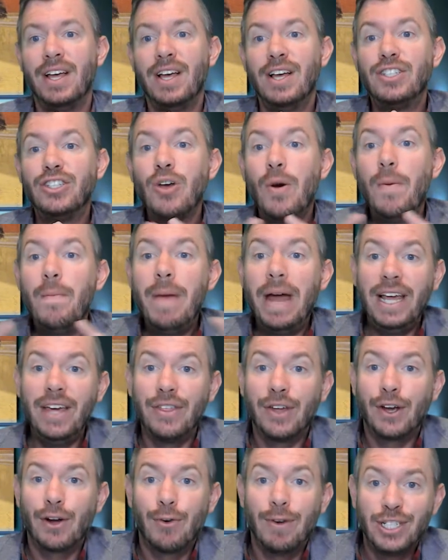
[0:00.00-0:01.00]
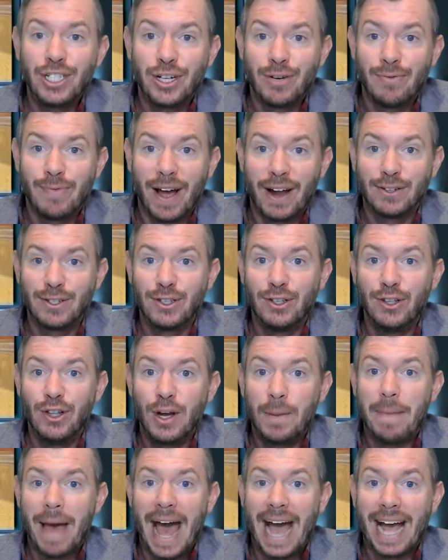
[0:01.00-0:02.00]
So many of the Christian writers
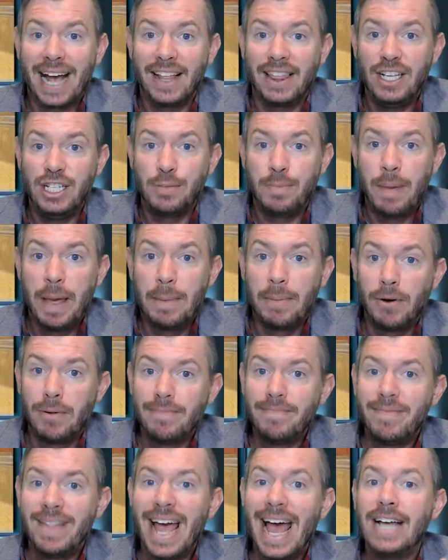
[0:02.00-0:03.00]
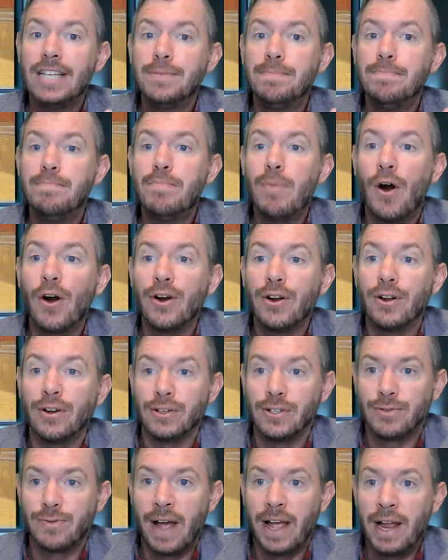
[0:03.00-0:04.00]
look back at these people as
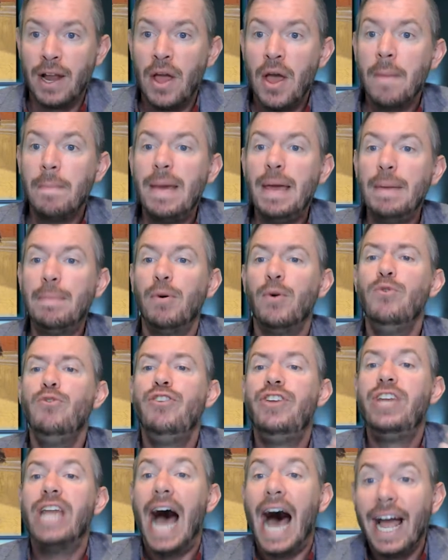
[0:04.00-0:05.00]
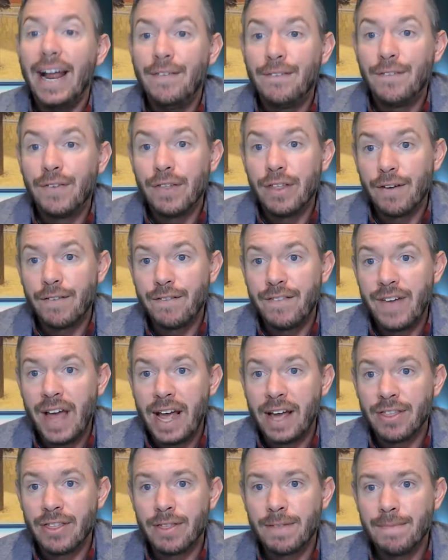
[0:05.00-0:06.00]
martyrs, right? People who died for their
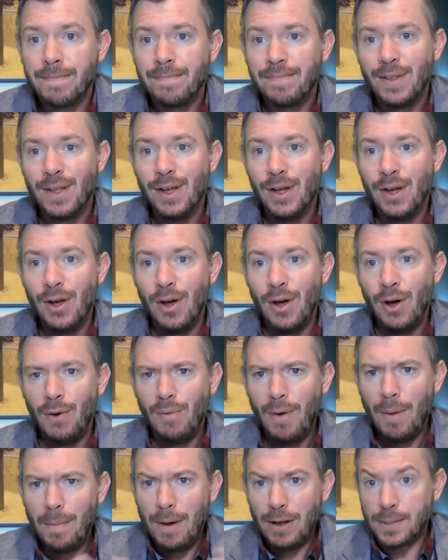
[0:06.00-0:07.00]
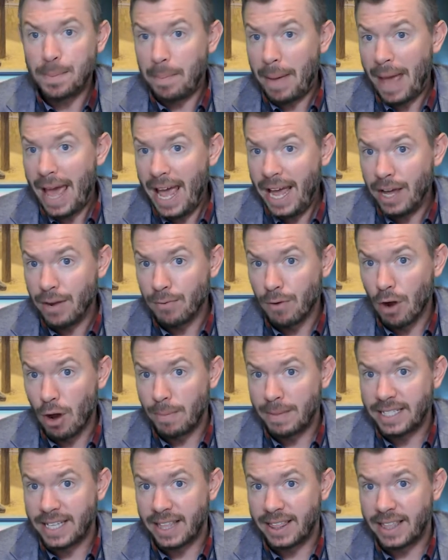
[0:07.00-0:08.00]
faith. While most pagan
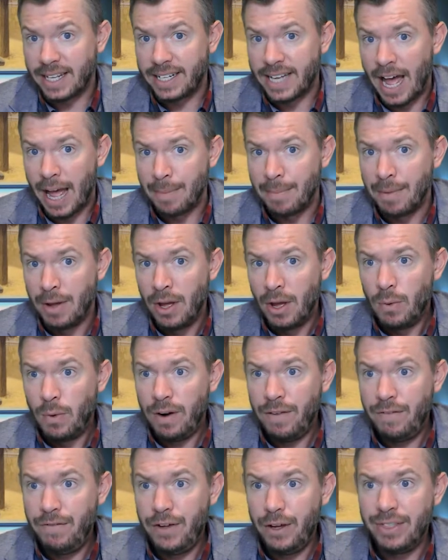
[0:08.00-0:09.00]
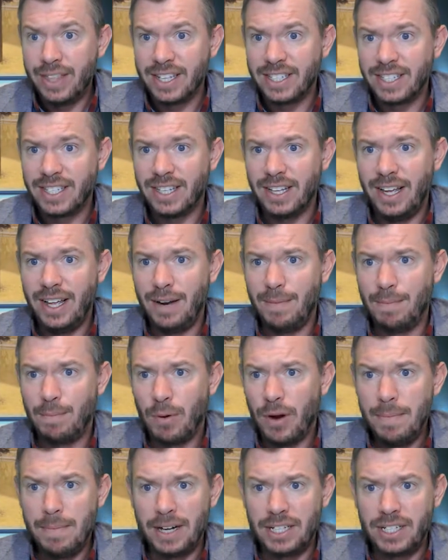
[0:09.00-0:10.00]
Romans at the time would have viewed this in
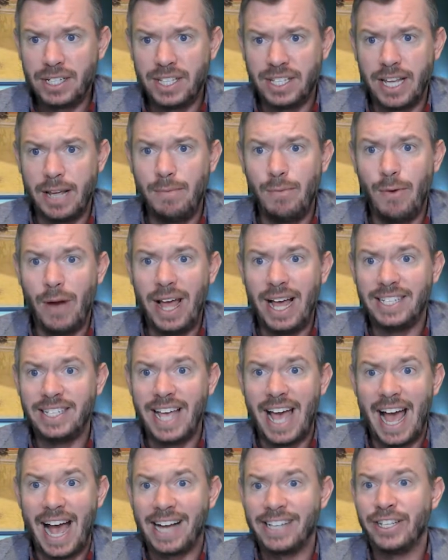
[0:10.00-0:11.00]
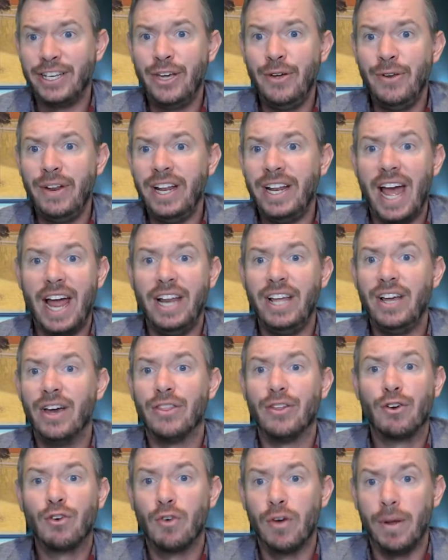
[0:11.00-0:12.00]
pretty much the same way as executing any
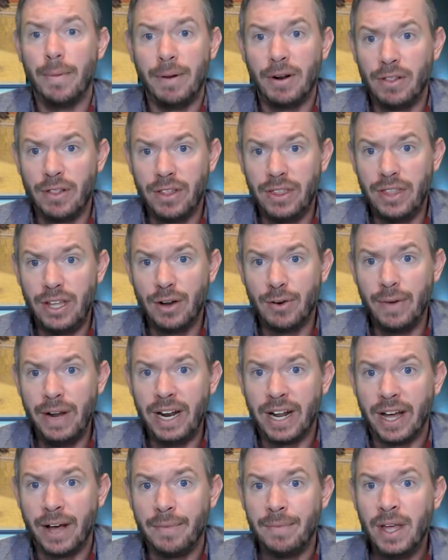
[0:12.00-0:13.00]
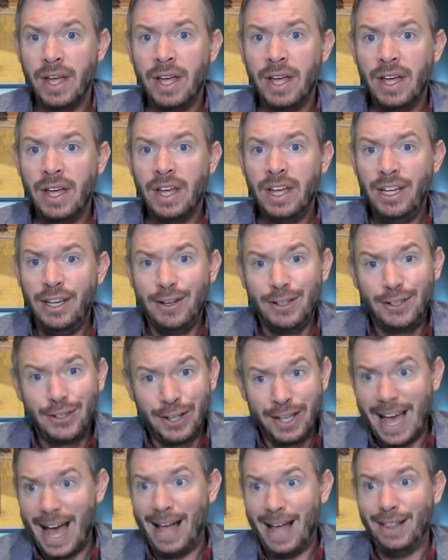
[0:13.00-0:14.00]
other criminal in the arena,
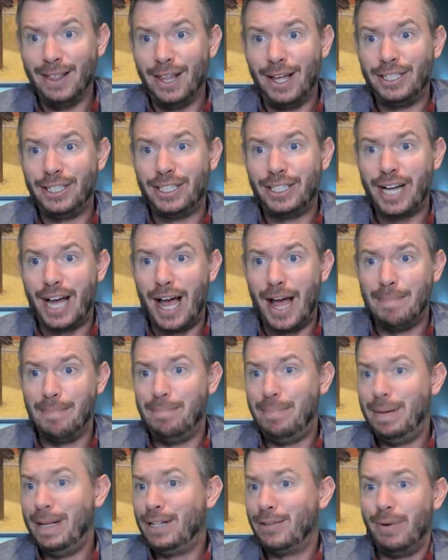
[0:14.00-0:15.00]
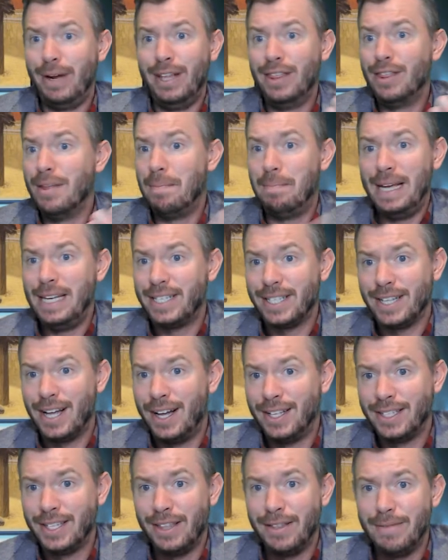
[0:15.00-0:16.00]
usually at lunchtime, between the beast
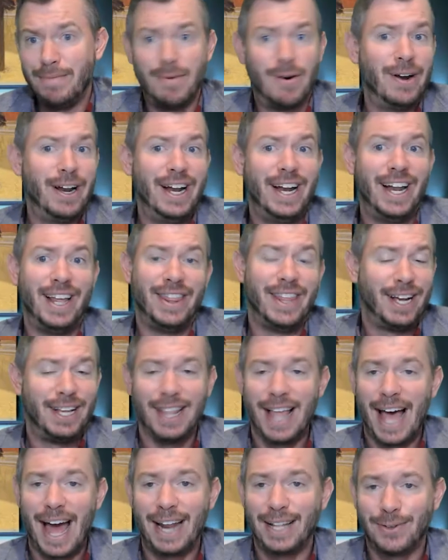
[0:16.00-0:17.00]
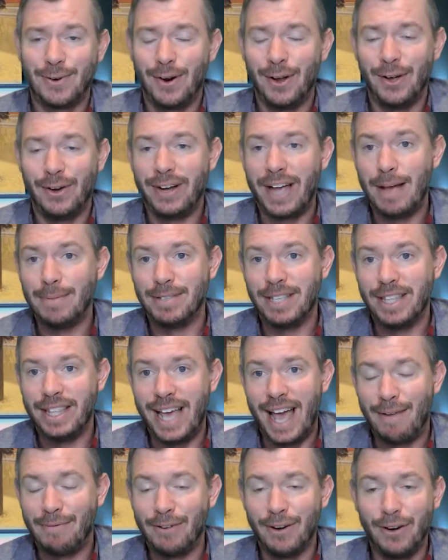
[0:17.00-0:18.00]
hunts in the morning and the gladiatorial games in the
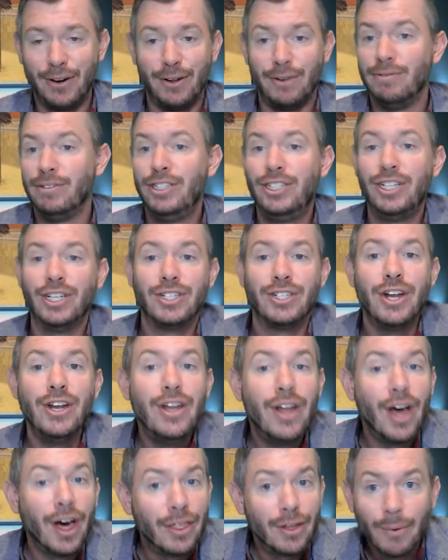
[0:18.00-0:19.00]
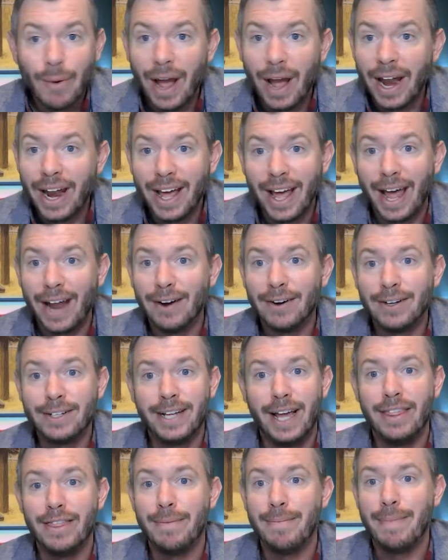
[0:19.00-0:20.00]
afternoon, just another way to
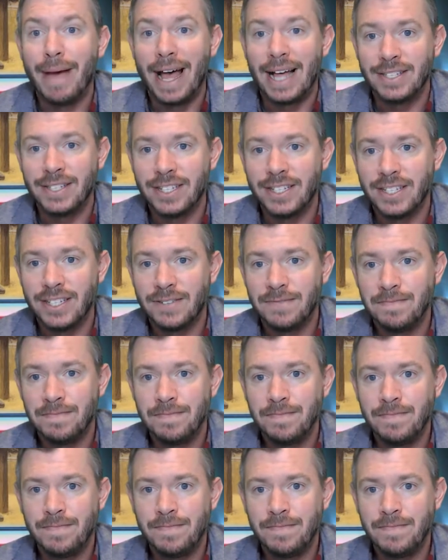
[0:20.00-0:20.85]
entertain the masses.